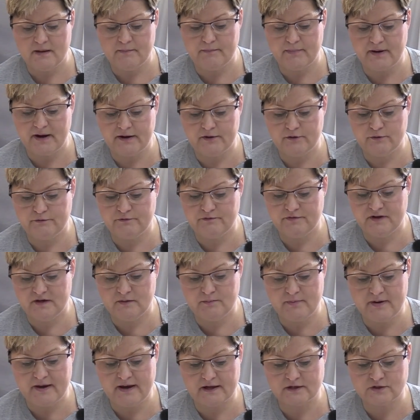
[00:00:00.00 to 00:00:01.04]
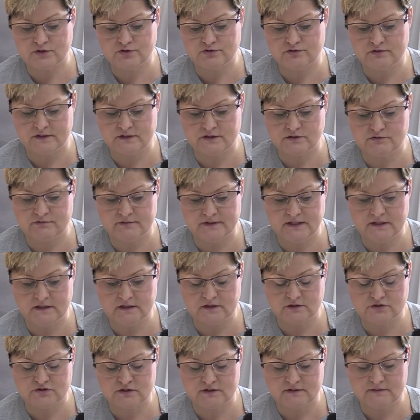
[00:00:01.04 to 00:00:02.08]
biofeedback, stress
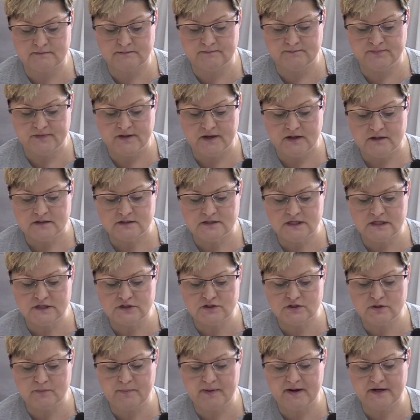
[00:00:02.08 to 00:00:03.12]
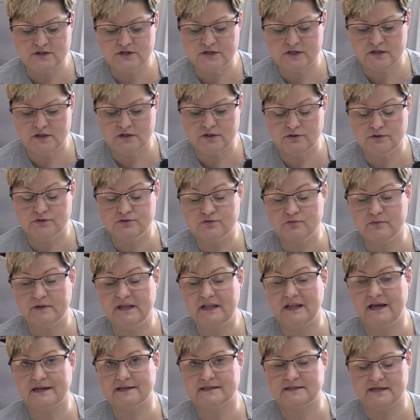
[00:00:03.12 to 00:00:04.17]
reduction. Teach the patient to use
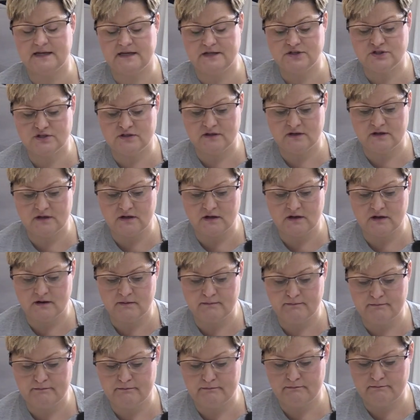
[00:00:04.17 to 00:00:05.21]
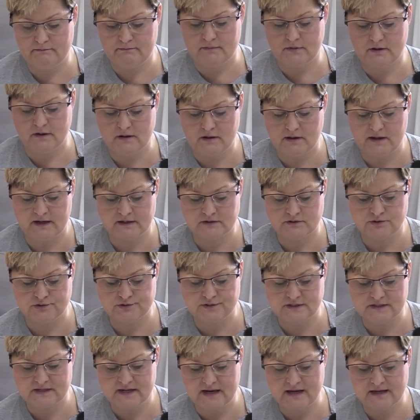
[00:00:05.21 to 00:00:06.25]
relaxation
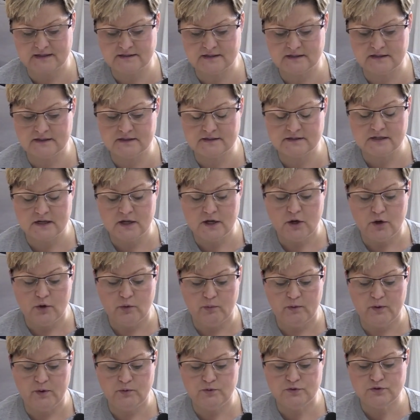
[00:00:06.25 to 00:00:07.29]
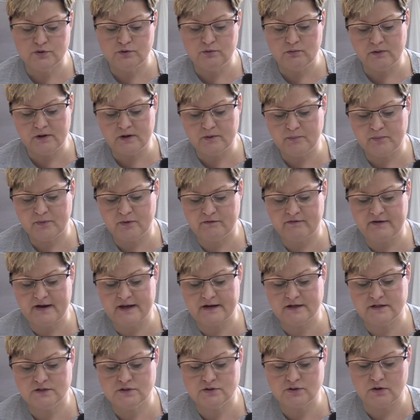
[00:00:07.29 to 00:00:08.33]
exercises. We do want to provide
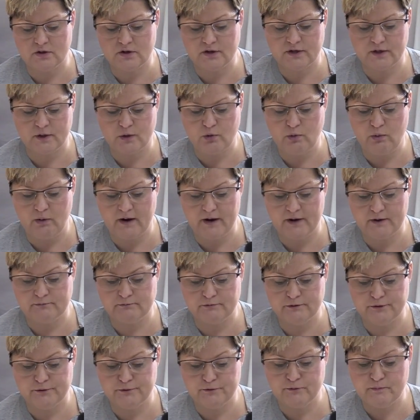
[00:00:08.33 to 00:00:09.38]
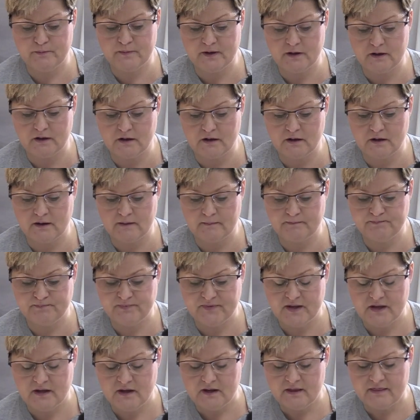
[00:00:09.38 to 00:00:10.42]
a dark and quiet room.
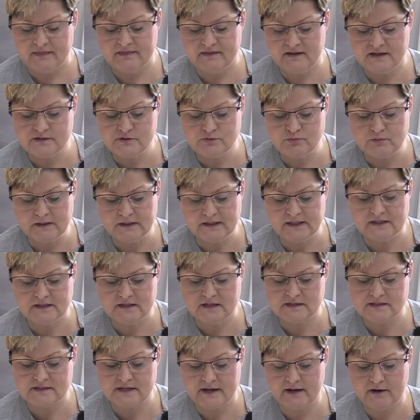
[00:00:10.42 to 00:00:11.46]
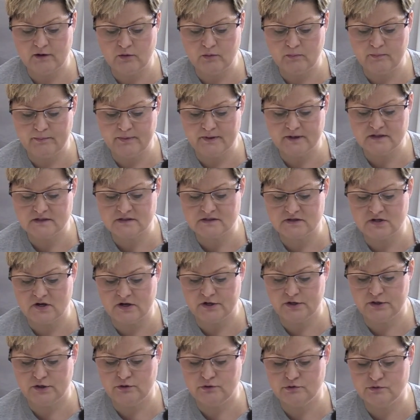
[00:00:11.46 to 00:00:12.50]
This really does help, but it's
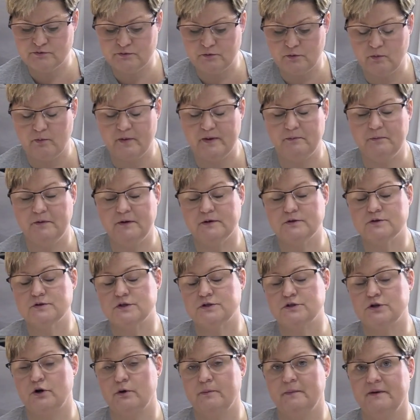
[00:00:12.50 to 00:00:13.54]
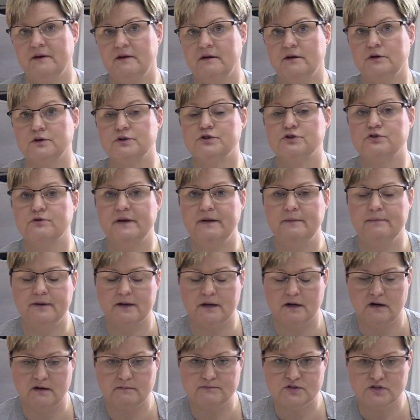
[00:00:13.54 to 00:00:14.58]
not useful when we are determining our treatment
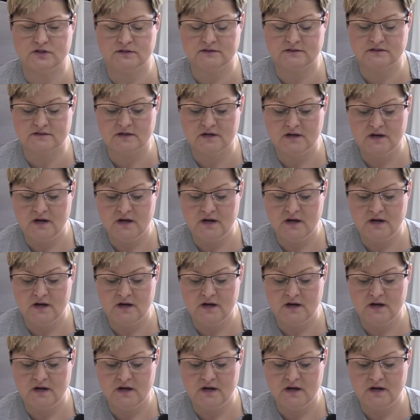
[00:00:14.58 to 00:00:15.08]
options.